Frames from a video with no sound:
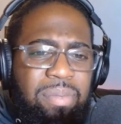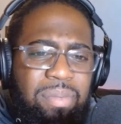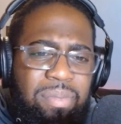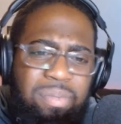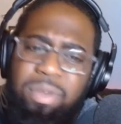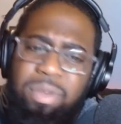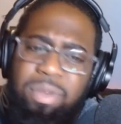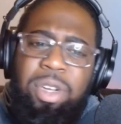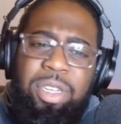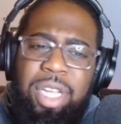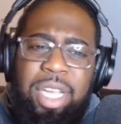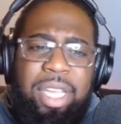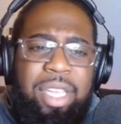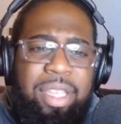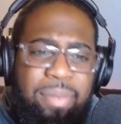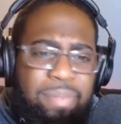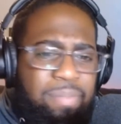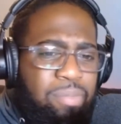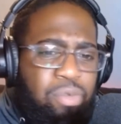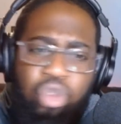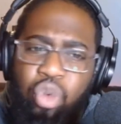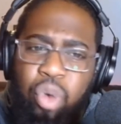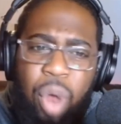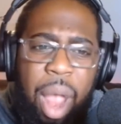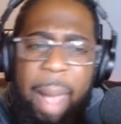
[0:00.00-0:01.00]
there's a
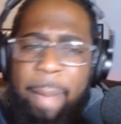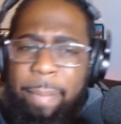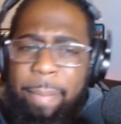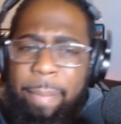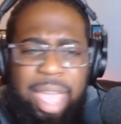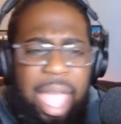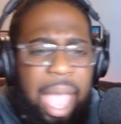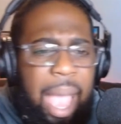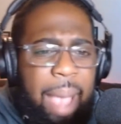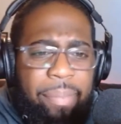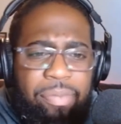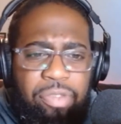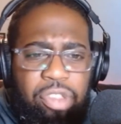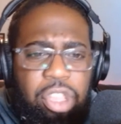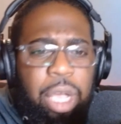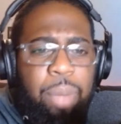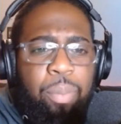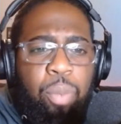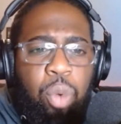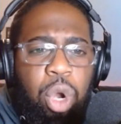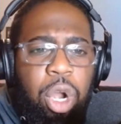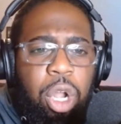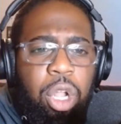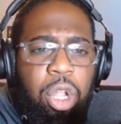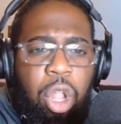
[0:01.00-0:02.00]
trap game
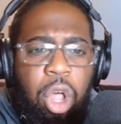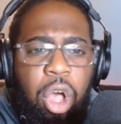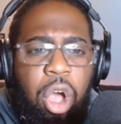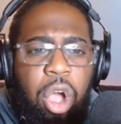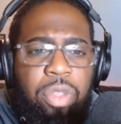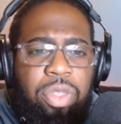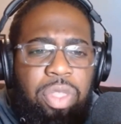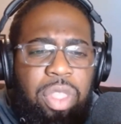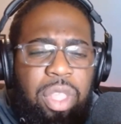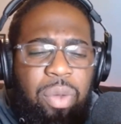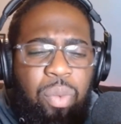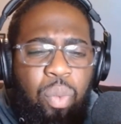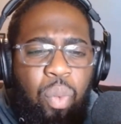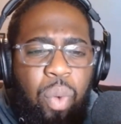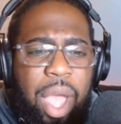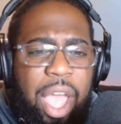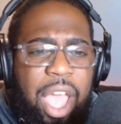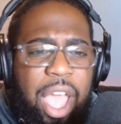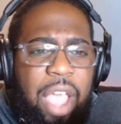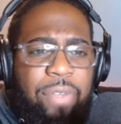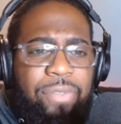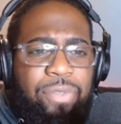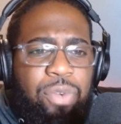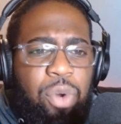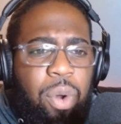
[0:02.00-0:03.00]
somewhere along the
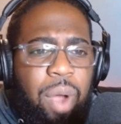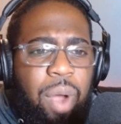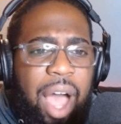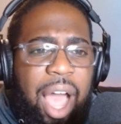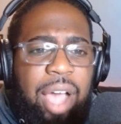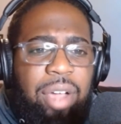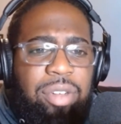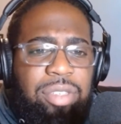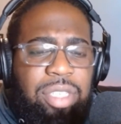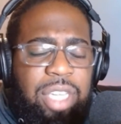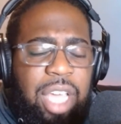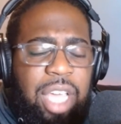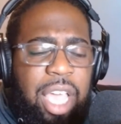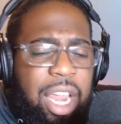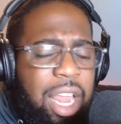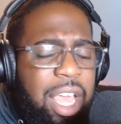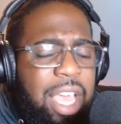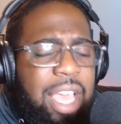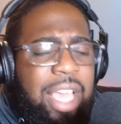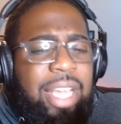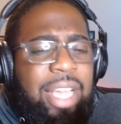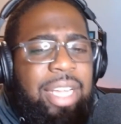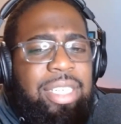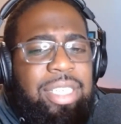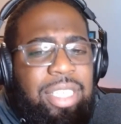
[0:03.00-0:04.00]
way for Ohio State,
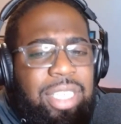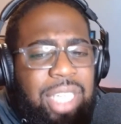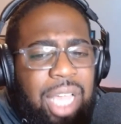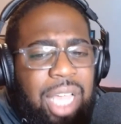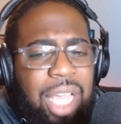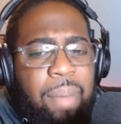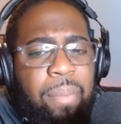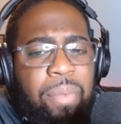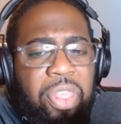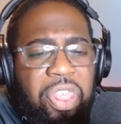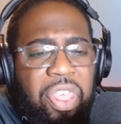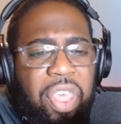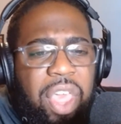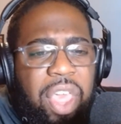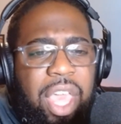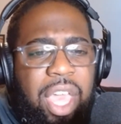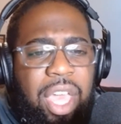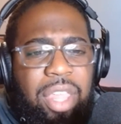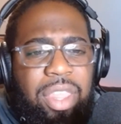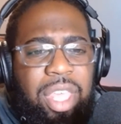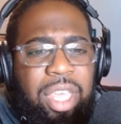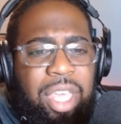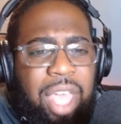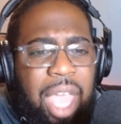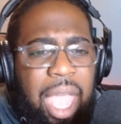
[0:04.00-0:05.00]
and some think
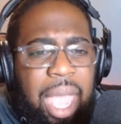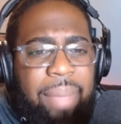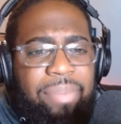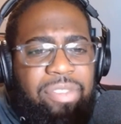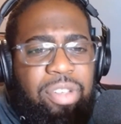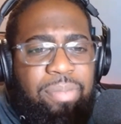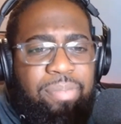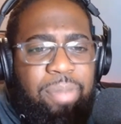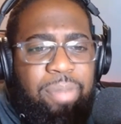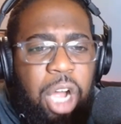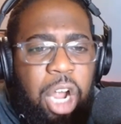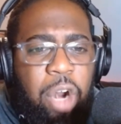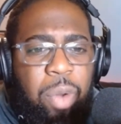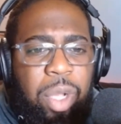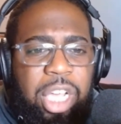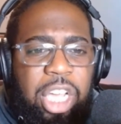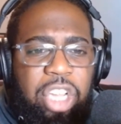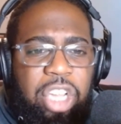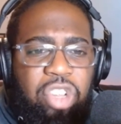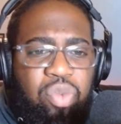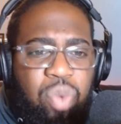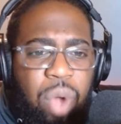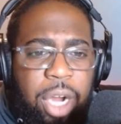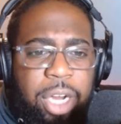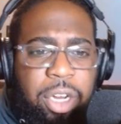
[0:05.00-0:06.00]
the game tomorrow
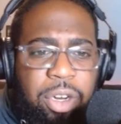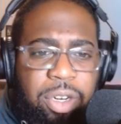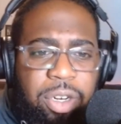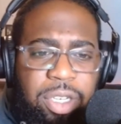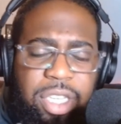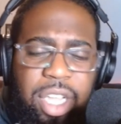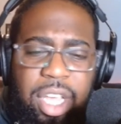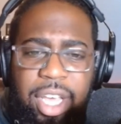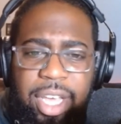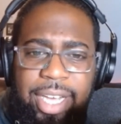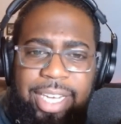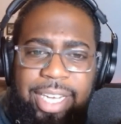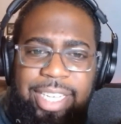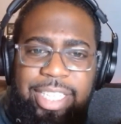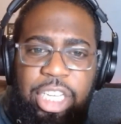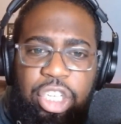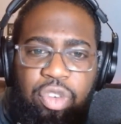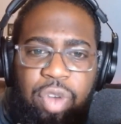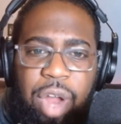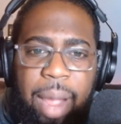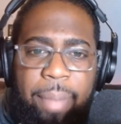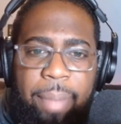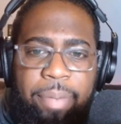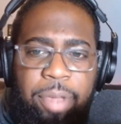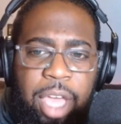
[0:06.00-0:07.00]
against Rutgers is a
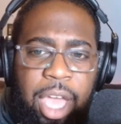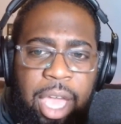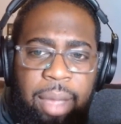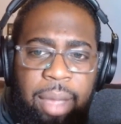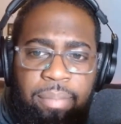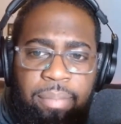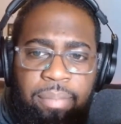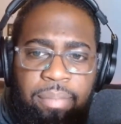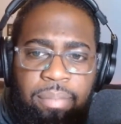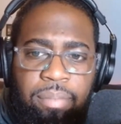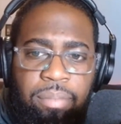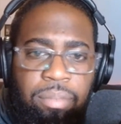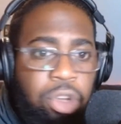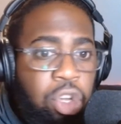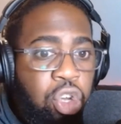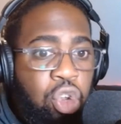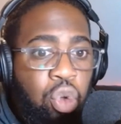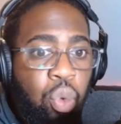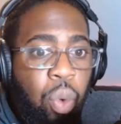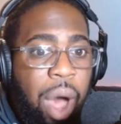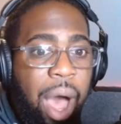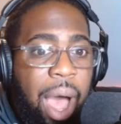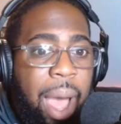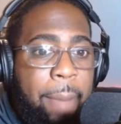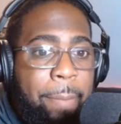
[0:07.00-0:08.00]
trap game.
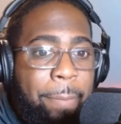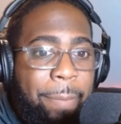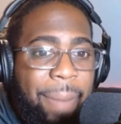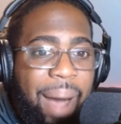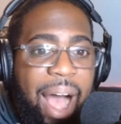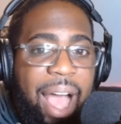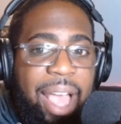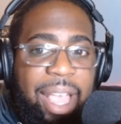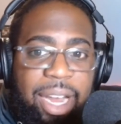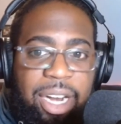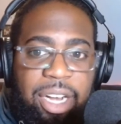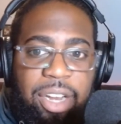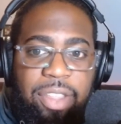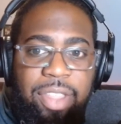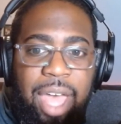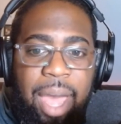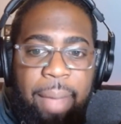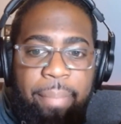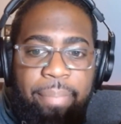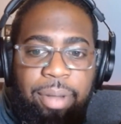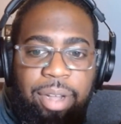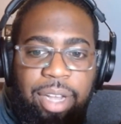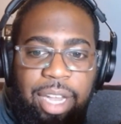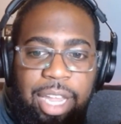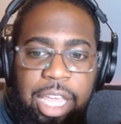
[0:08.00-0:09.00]
Do I buy into
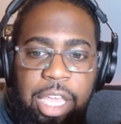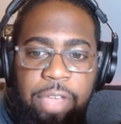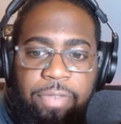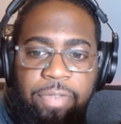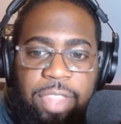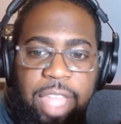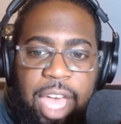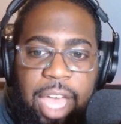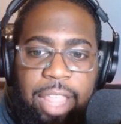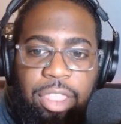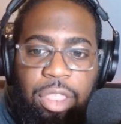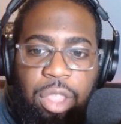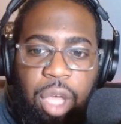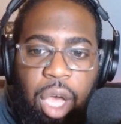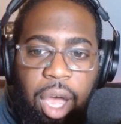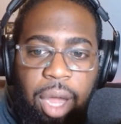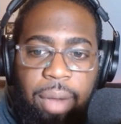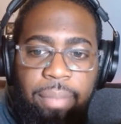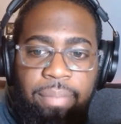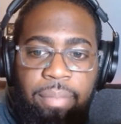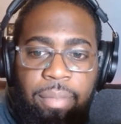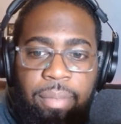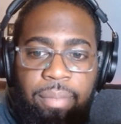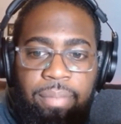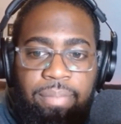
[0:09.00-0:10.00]
that belief and that thought?
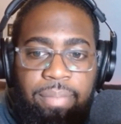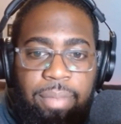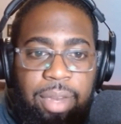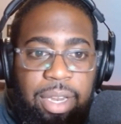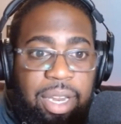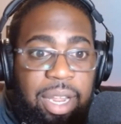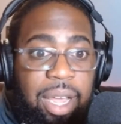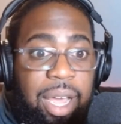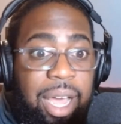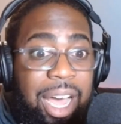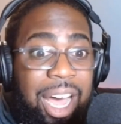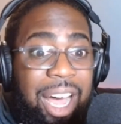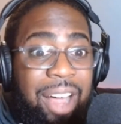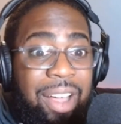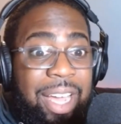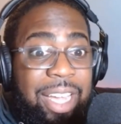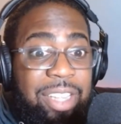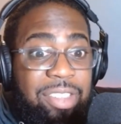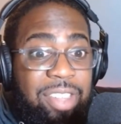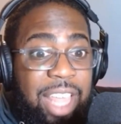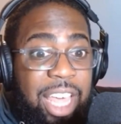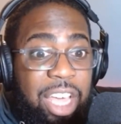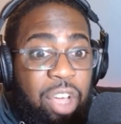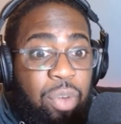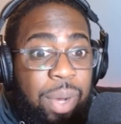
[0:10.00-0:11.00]
I'll
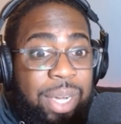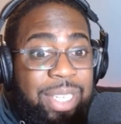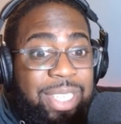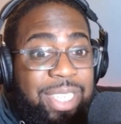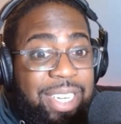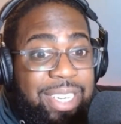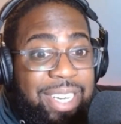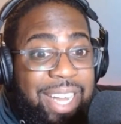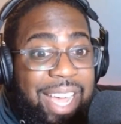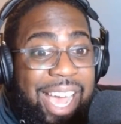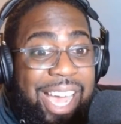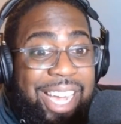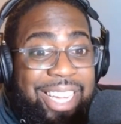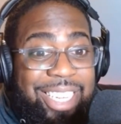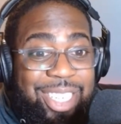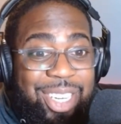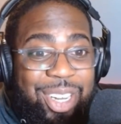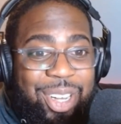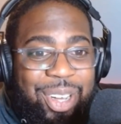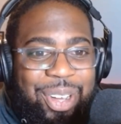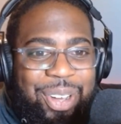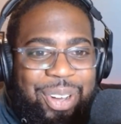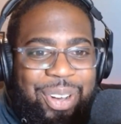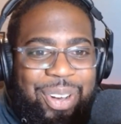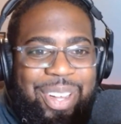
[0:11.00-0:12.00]
answer that question next
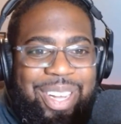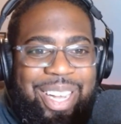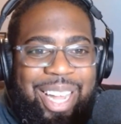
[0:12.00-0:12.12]
on